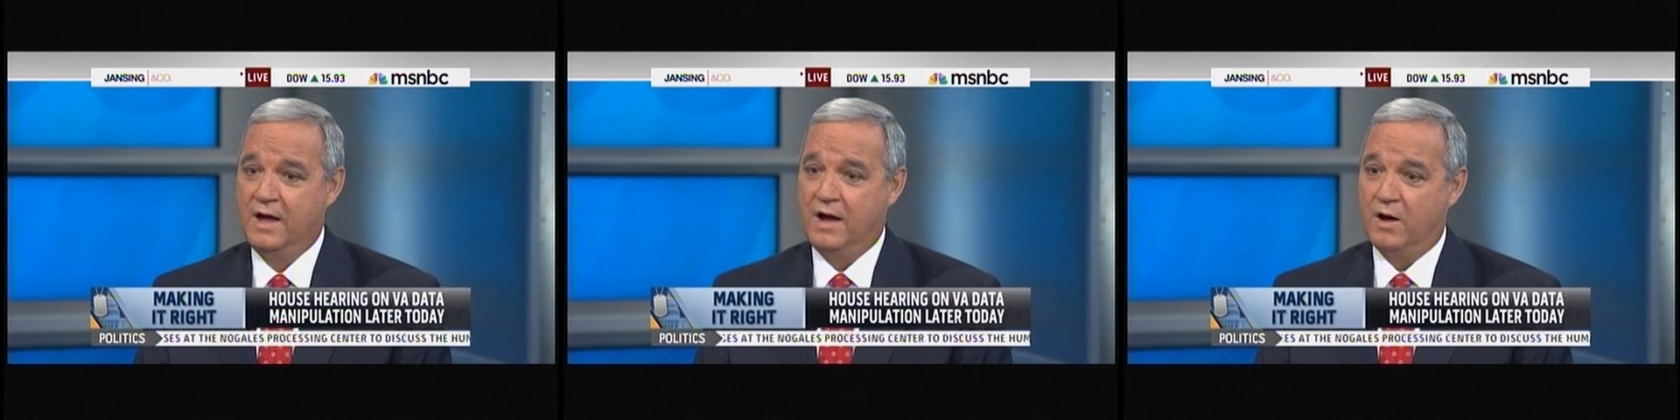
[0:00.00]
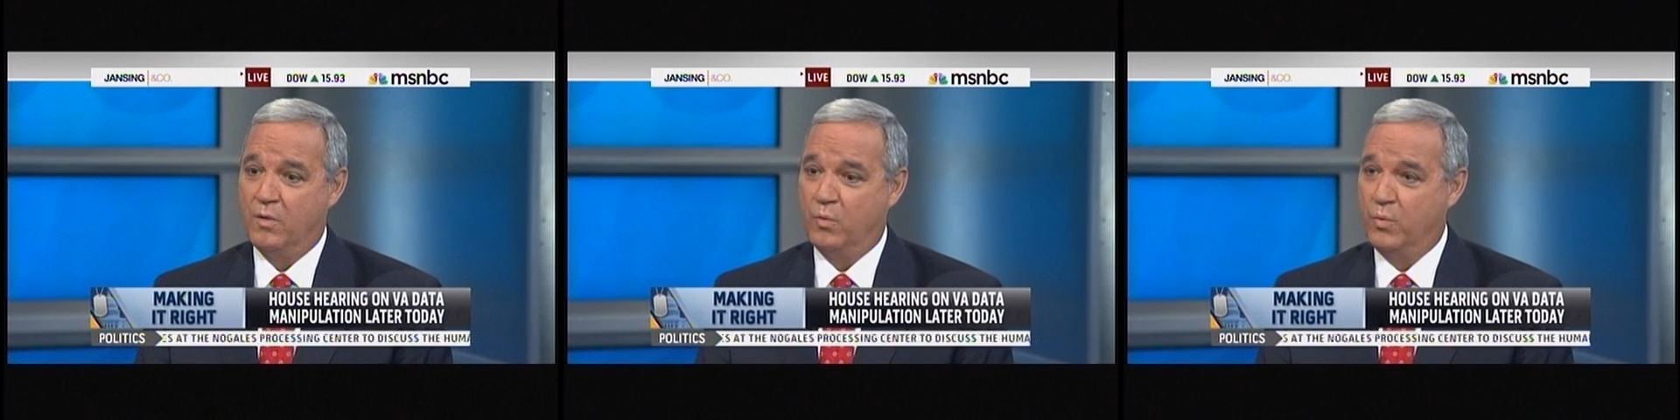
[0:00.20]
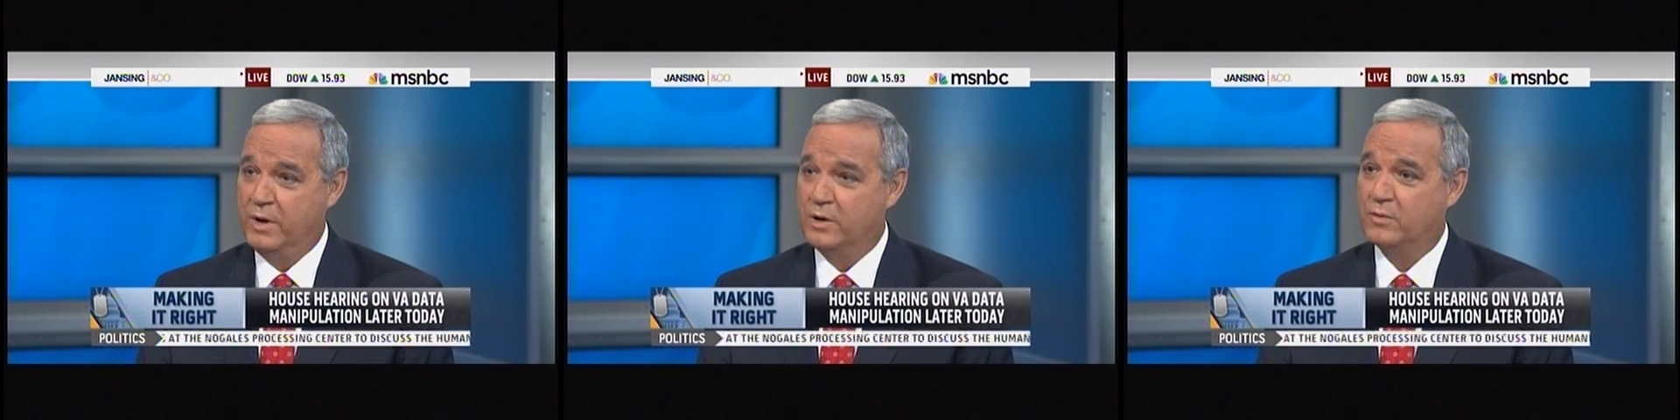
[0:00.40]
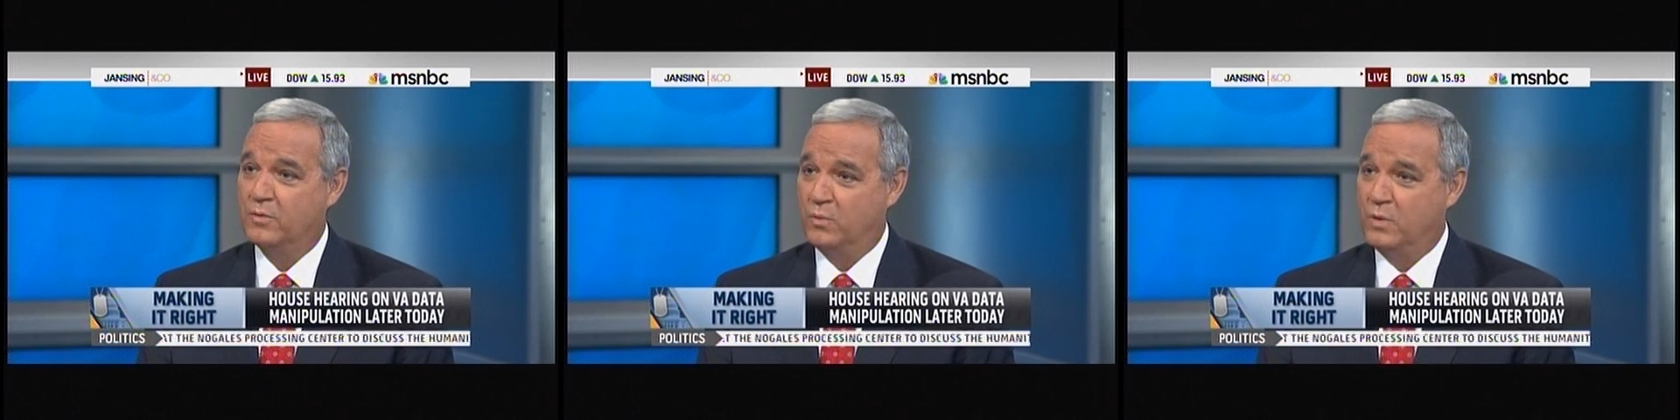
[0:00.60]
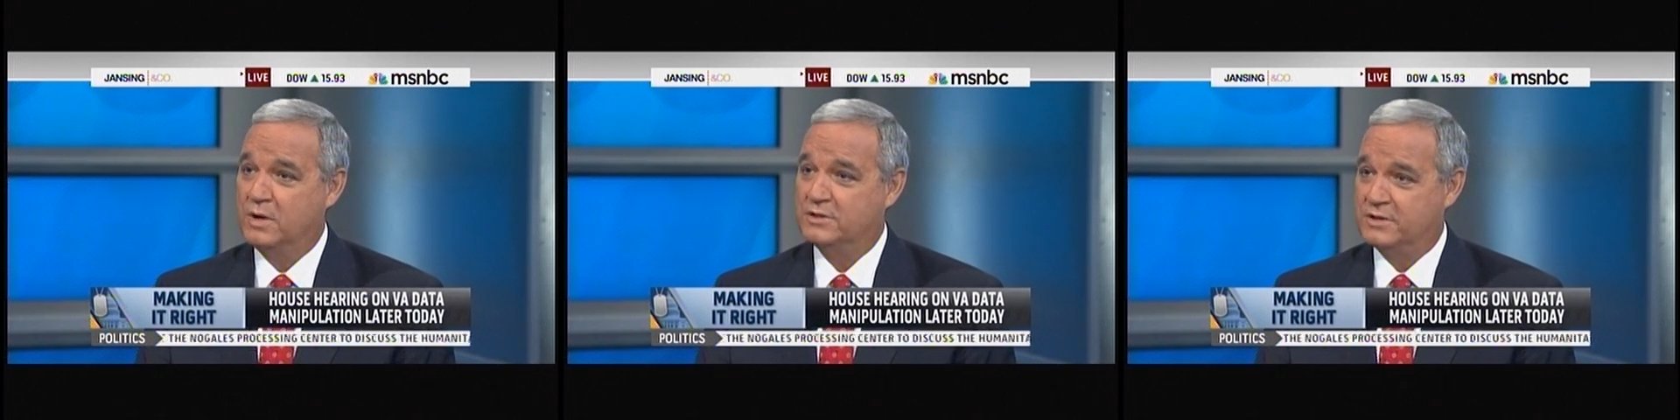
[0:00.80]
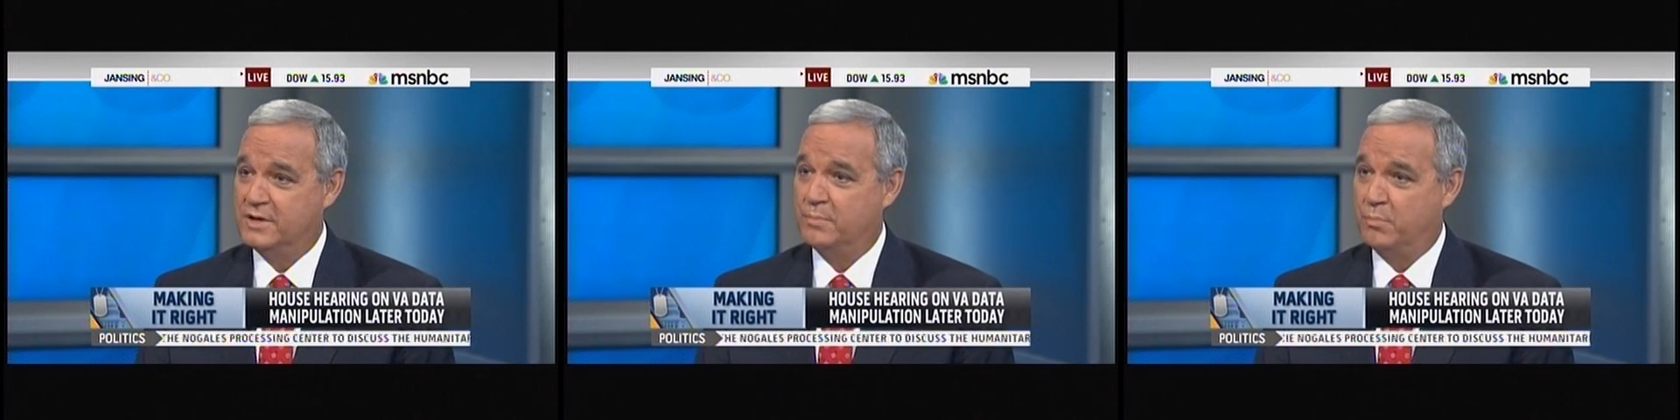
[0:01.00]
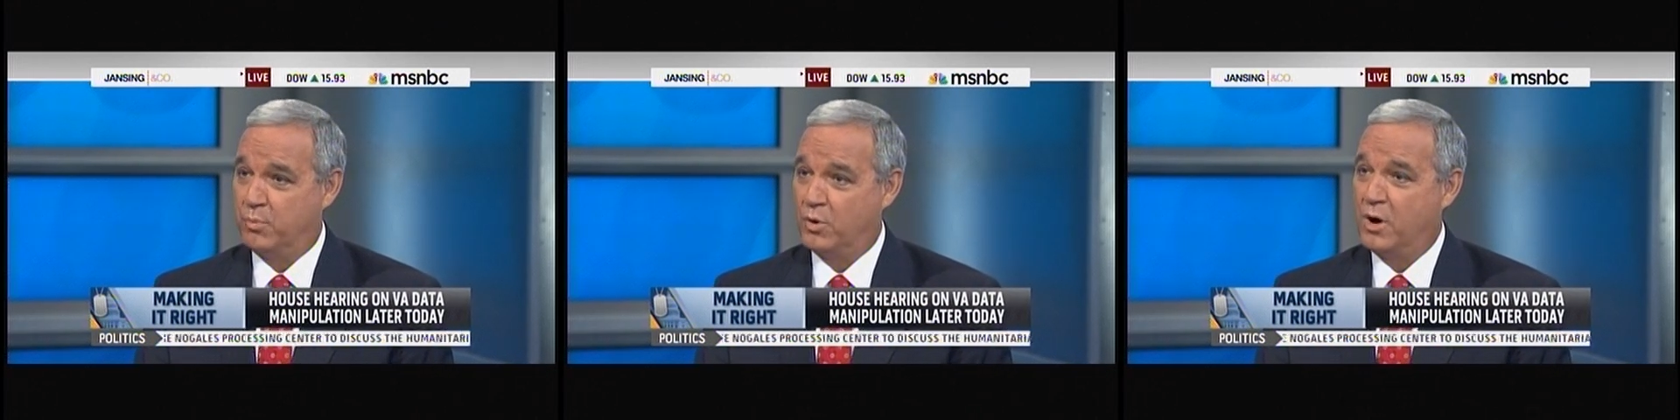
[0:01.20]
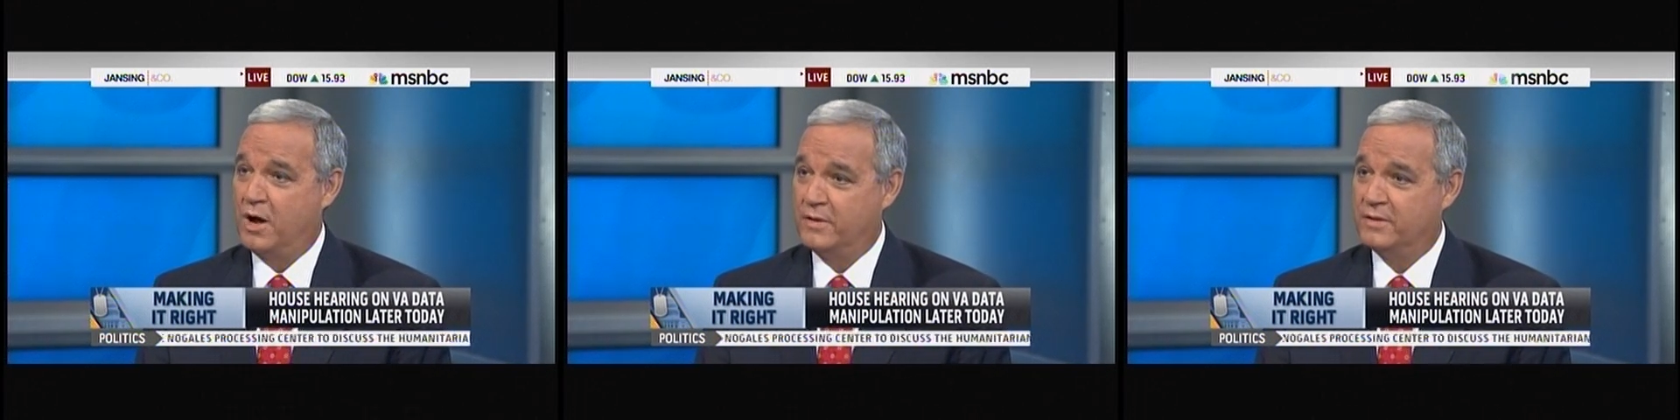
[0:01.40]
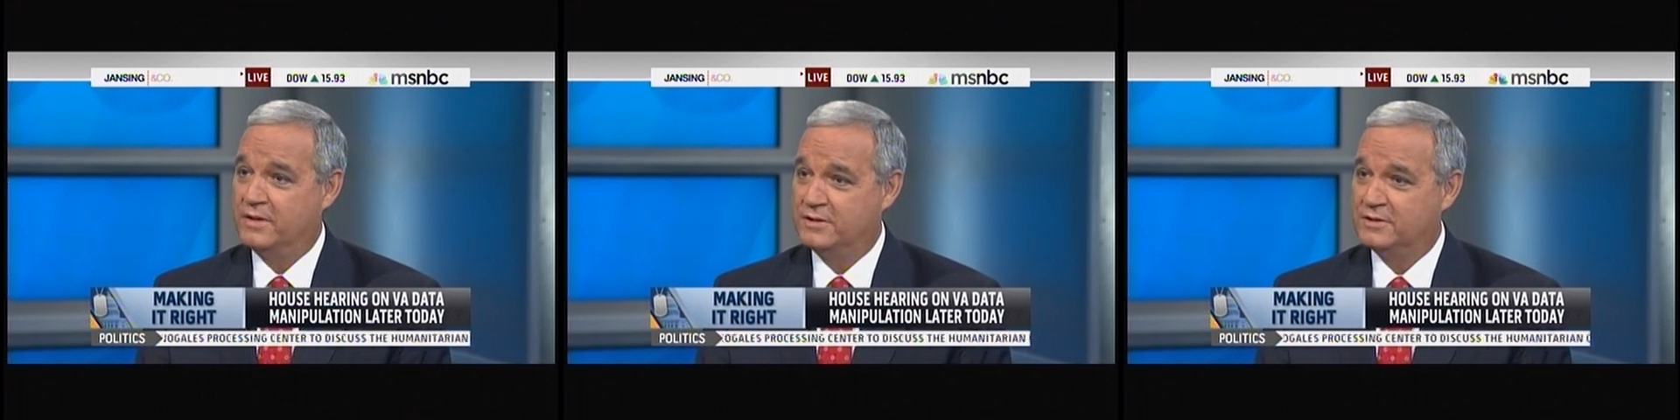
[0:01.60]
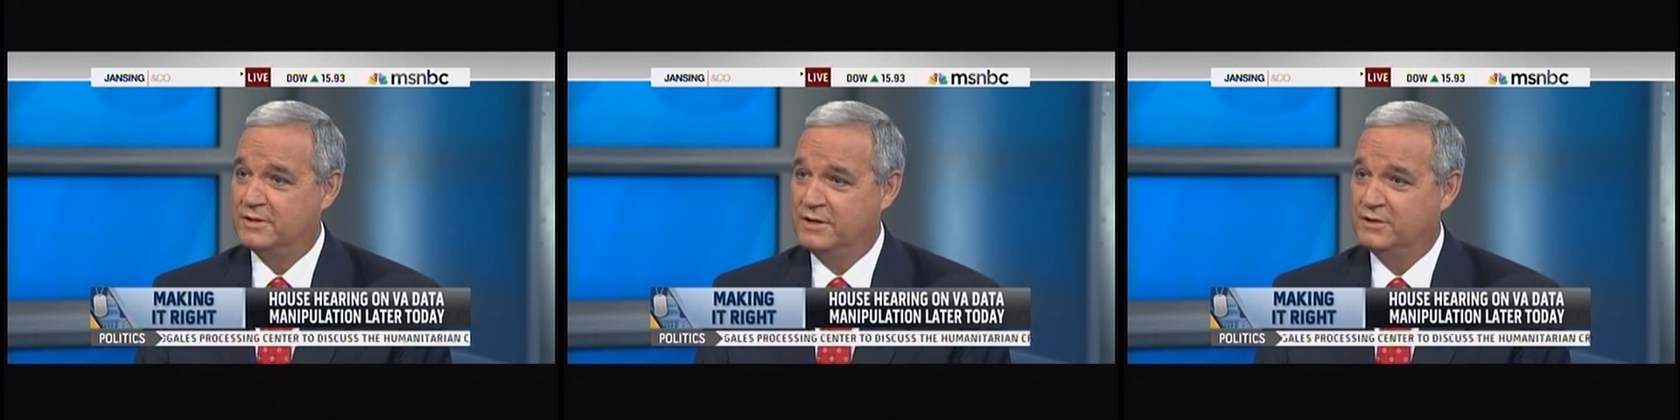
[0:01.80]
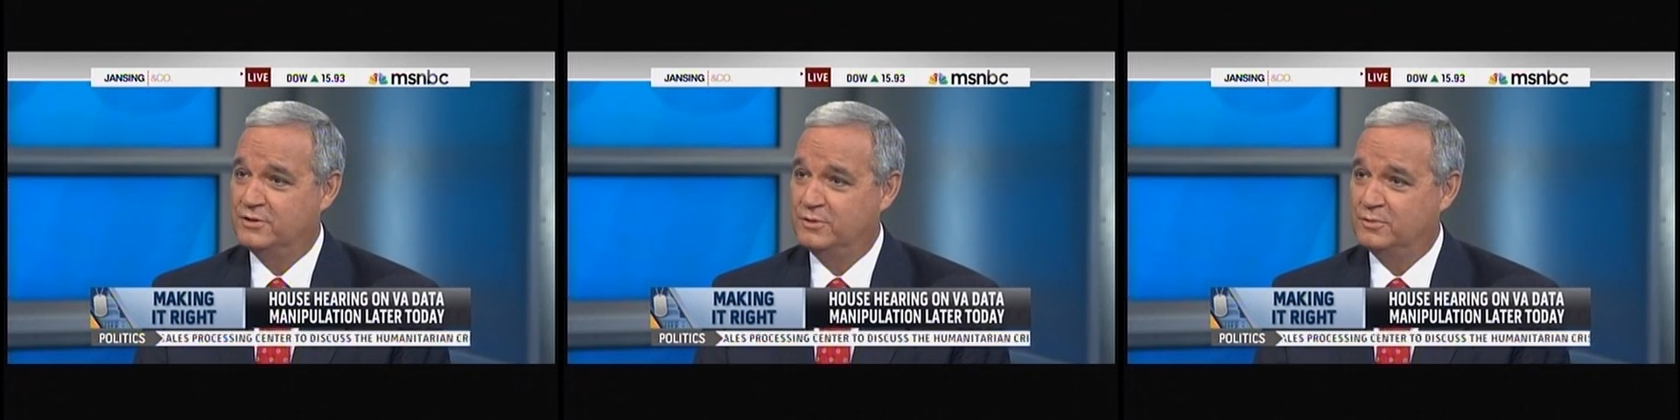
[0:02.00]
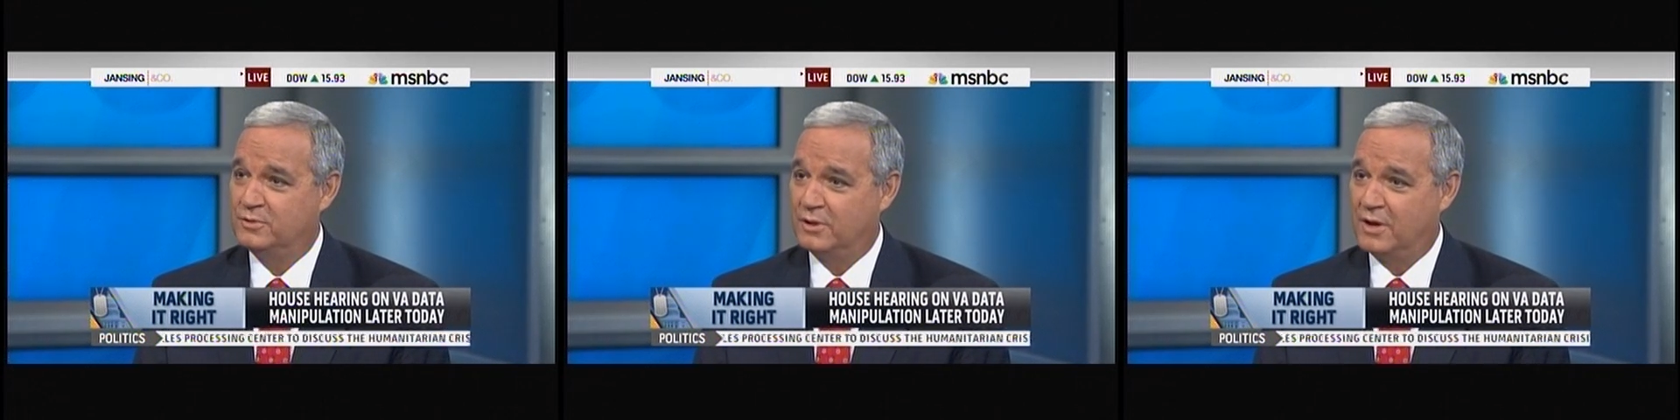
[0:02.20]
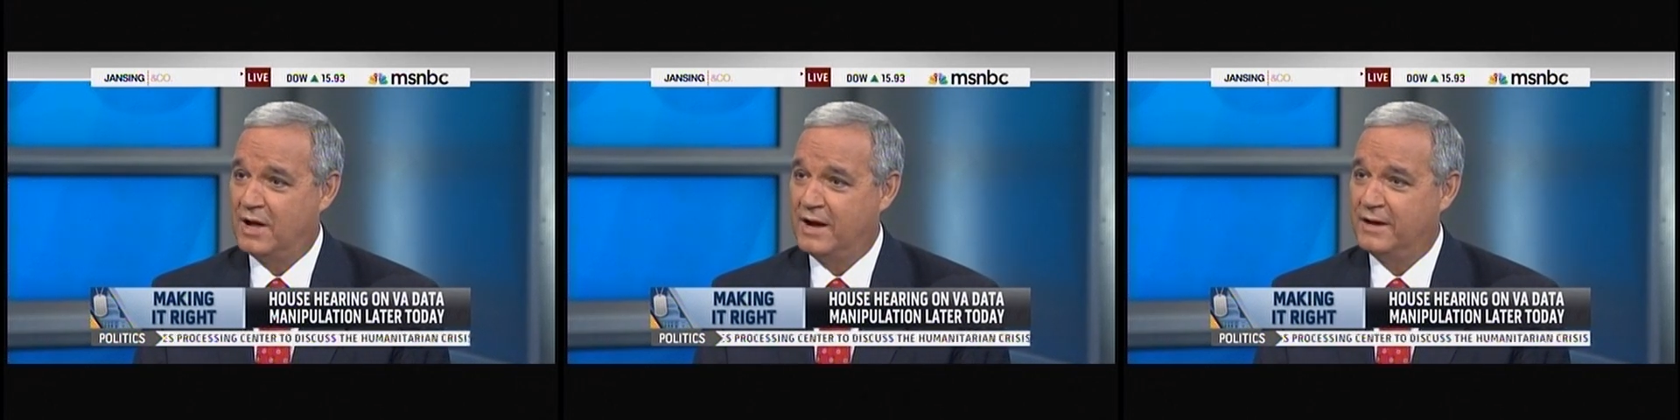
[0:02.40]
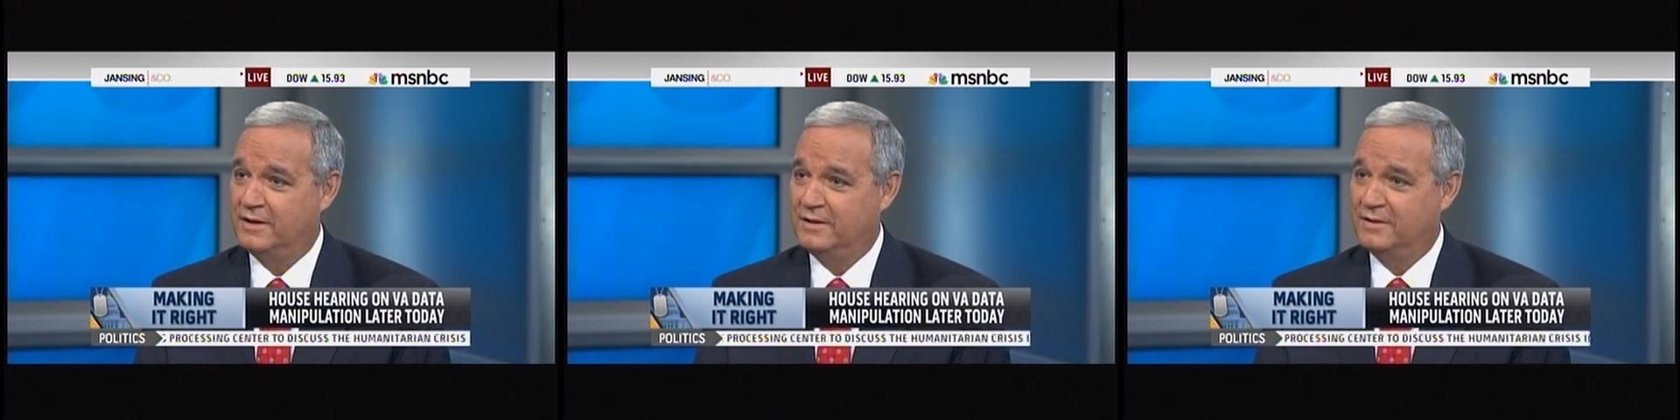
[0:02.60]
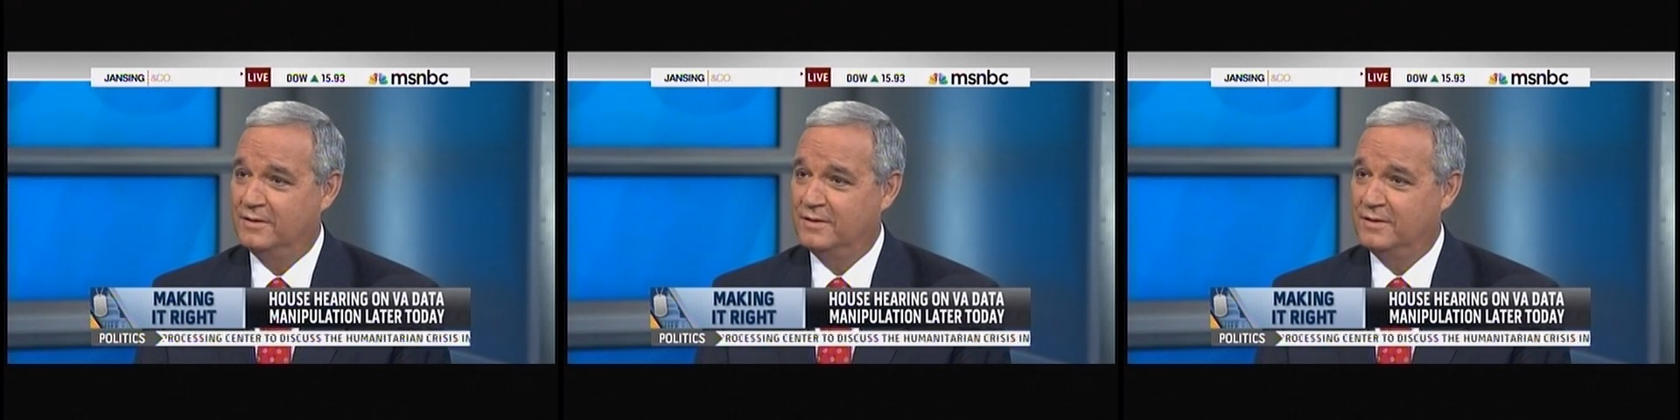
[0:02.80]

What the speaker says: We are the ones that brought this issue to light